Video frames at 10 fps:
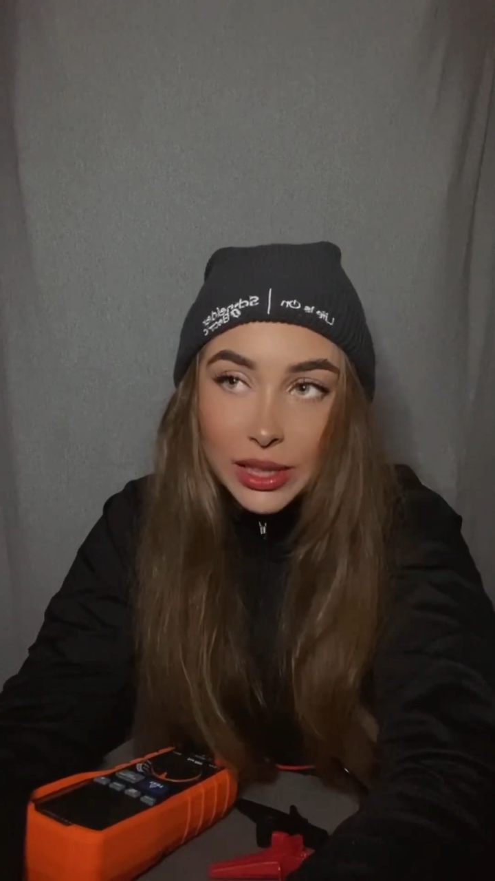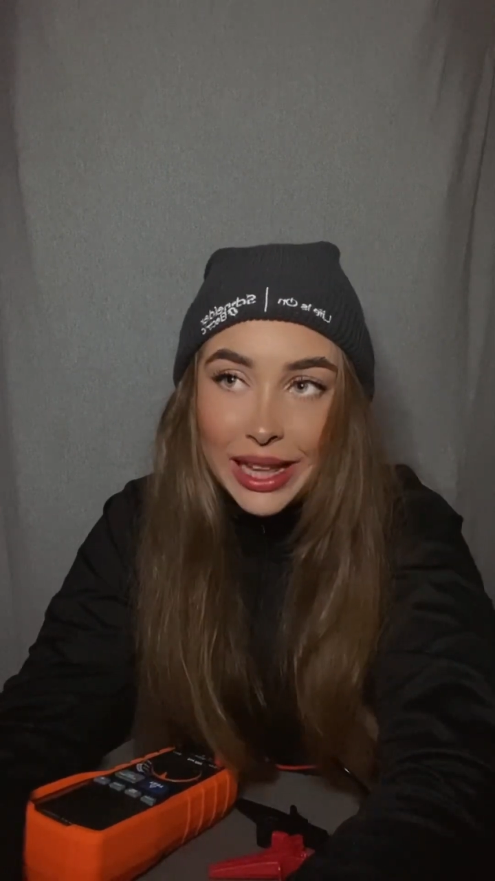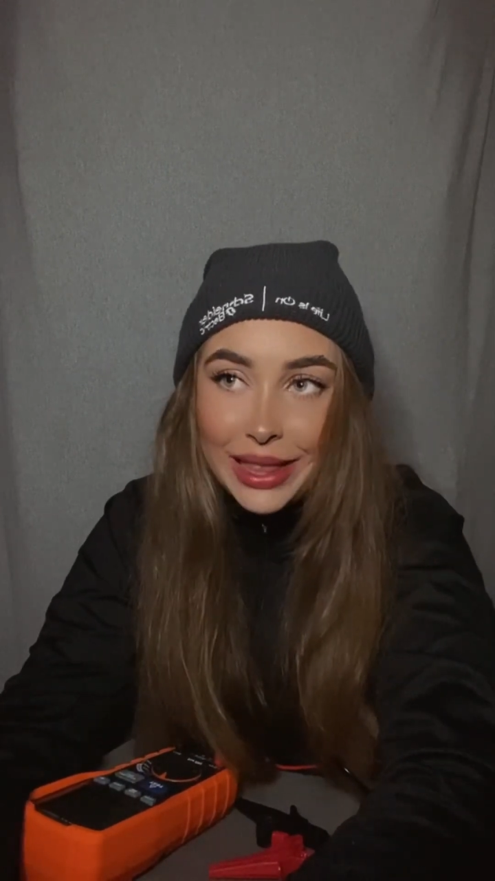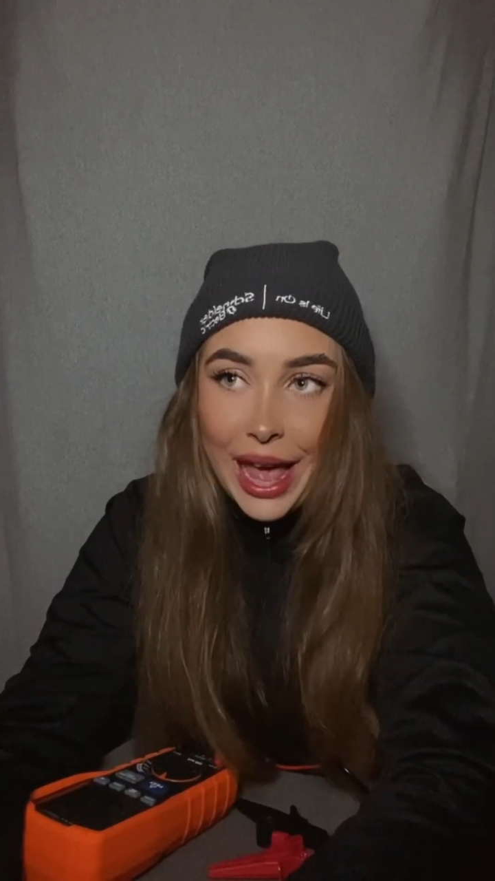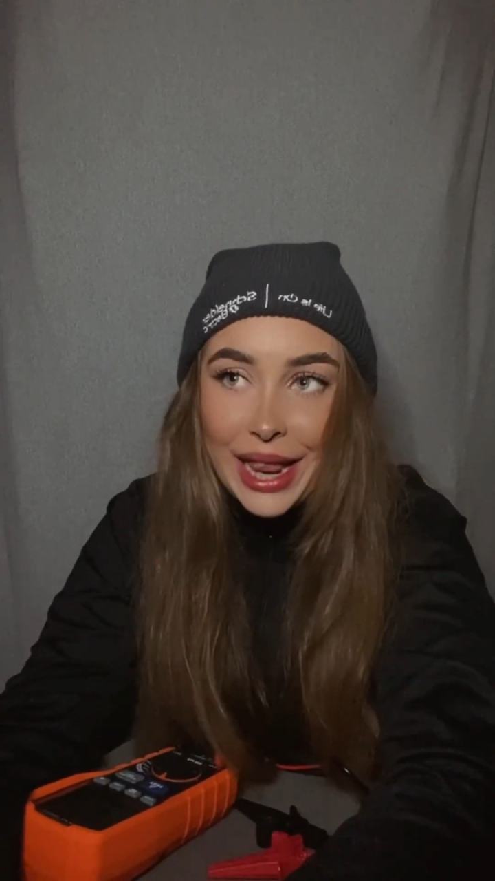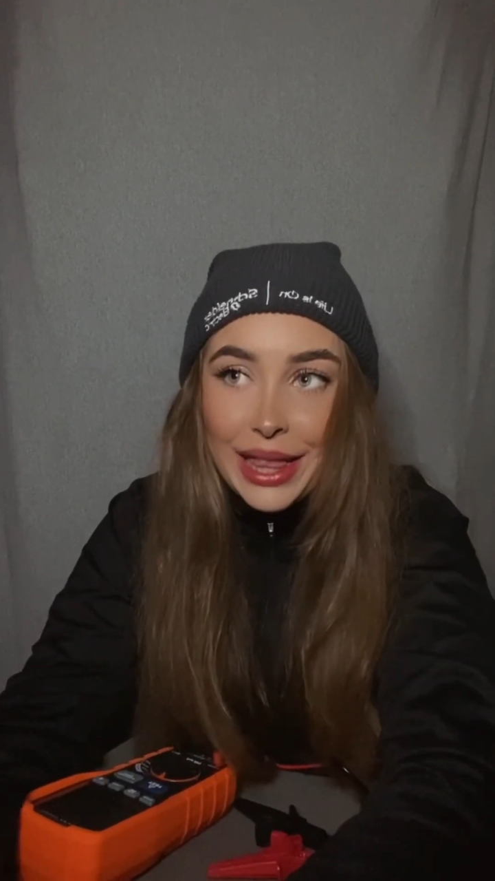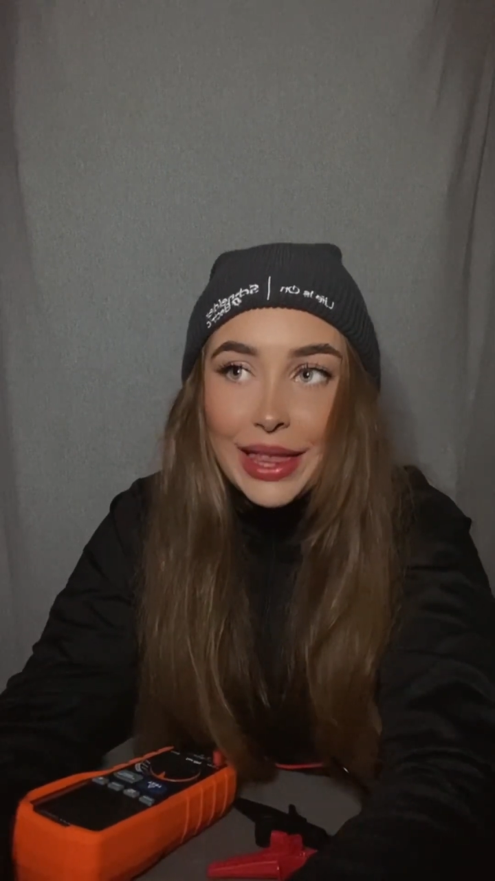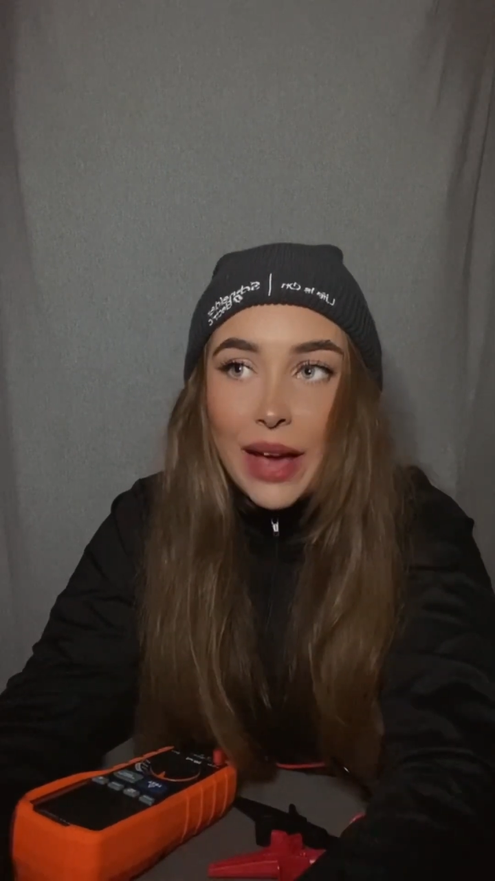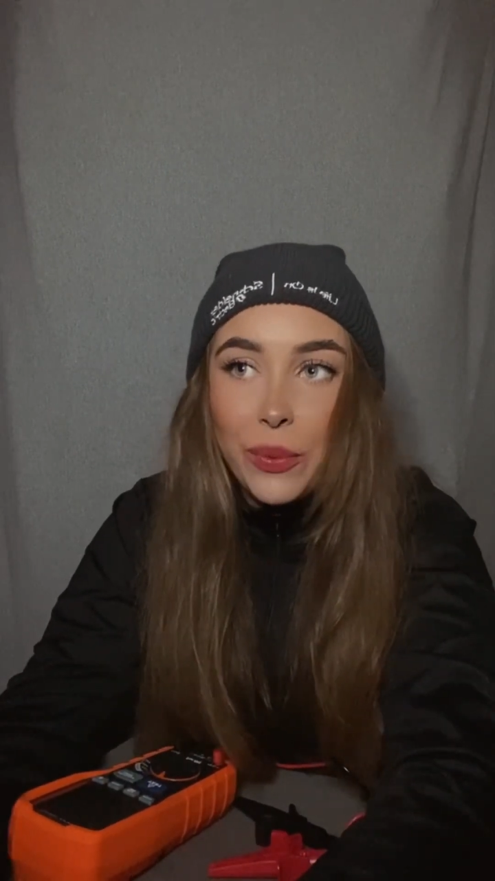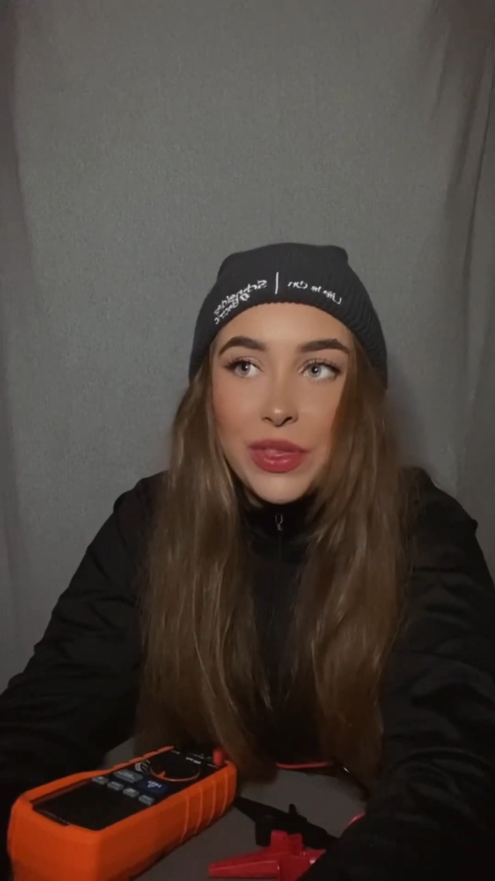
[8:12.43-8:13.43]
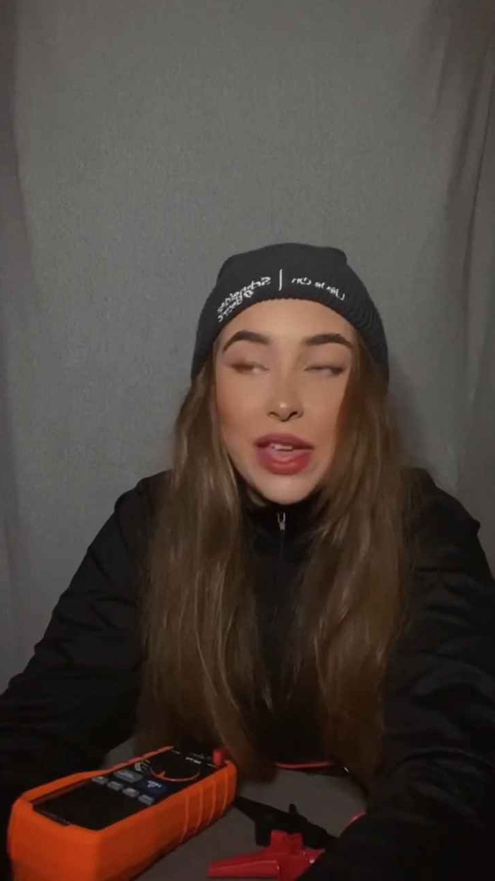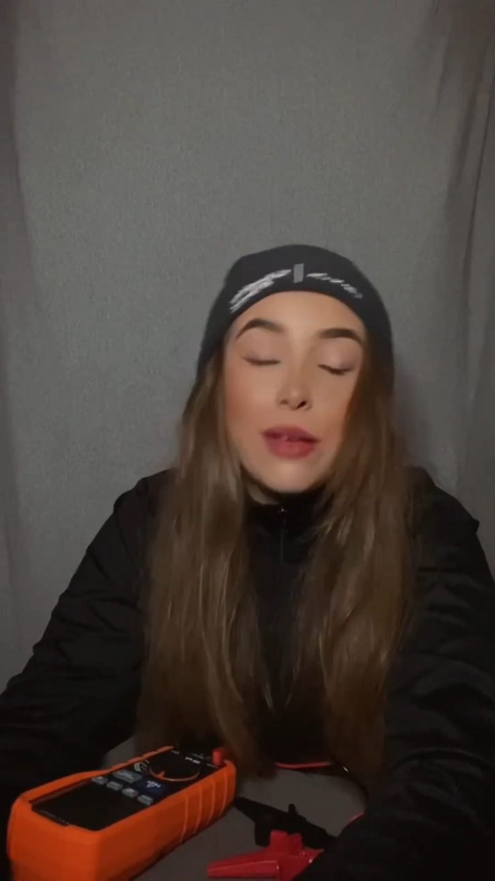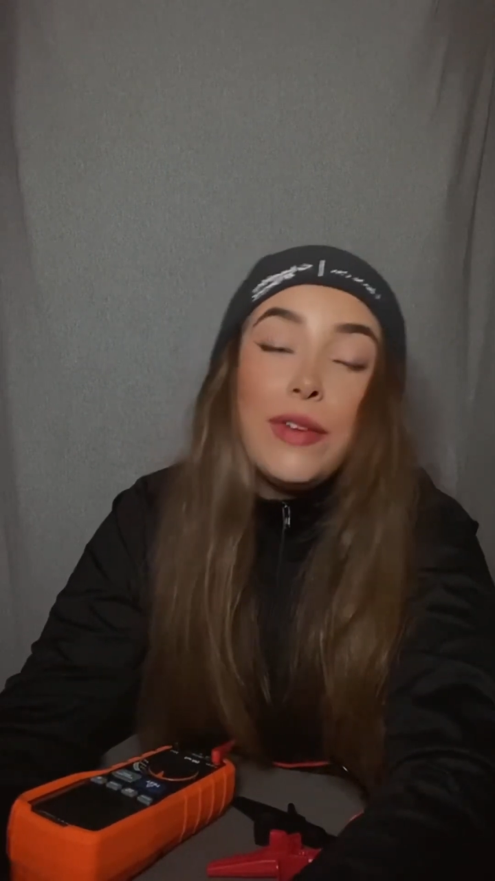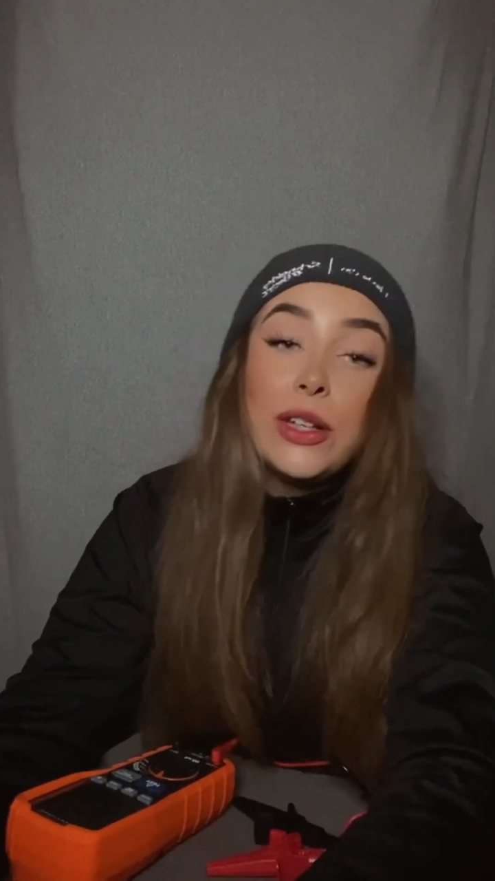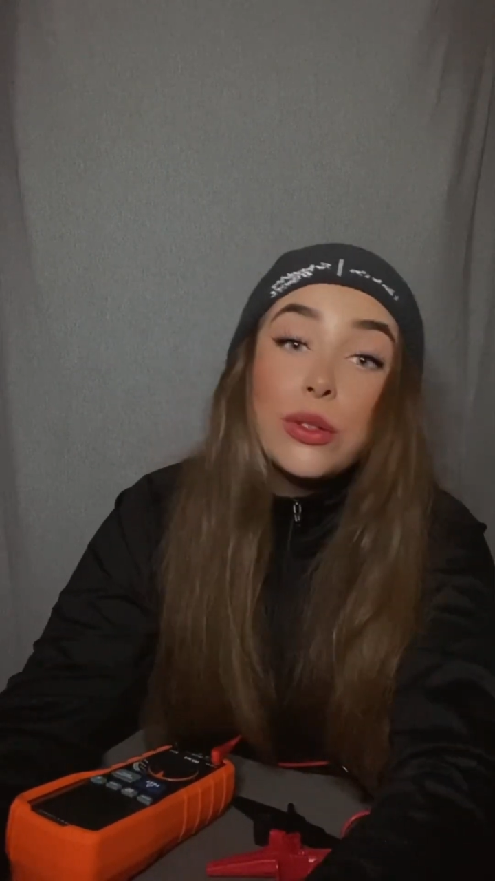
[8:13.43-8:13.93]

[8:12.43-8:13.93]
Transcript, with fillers: And then that would then affect